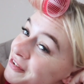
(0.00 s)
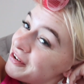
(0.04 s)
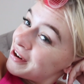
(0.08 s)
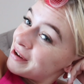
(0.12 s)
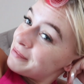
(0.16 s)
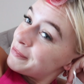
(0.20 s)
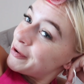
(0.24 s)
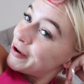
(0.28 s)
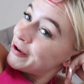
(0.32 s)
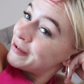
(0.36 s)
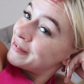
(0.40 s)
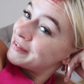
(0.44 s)

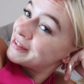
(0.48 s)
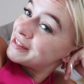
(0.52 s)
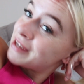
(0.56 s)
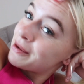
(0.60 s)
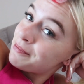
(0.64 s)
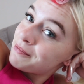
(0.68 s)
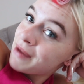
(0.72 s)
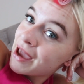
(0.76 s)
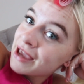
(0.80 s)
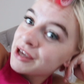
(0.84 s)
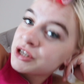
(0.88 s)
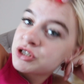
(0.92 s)
cream on.
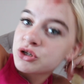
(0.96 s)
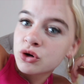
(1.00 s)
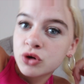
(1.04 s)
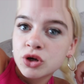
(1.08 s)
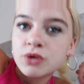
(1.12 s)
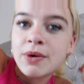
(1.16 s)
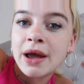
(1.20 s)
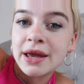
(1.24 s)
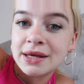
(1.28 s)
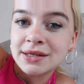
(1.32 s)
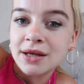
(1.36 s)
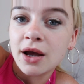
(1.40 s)
So make sure
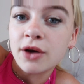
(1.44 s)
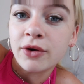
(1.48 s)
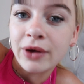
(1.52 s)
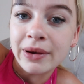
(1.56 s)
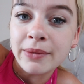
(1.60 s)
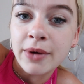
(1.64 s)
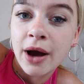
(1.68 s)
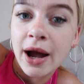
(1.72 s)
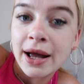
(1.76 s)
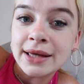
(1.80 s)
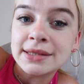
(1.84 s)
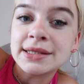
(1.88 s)
you wear your sun
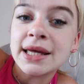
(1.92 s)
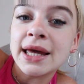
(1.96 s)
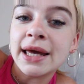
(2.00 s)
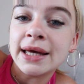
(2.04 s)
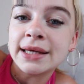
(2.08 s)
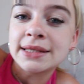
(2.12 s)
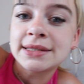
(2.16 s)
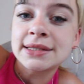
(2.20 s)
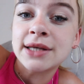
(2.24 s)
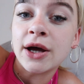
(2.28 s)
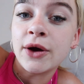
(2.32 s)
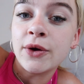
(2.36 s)
cream, guys.
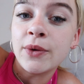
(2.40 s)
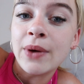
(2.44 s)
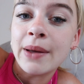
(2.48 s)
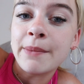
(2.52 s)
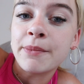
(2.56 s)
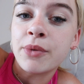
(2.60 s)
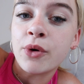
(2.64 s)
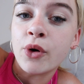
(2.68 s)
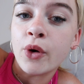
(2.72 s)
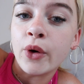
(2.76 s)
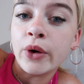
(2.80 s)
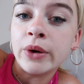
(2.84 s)
It is so
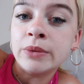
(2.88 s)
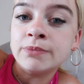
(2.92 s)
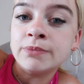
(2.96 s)
important.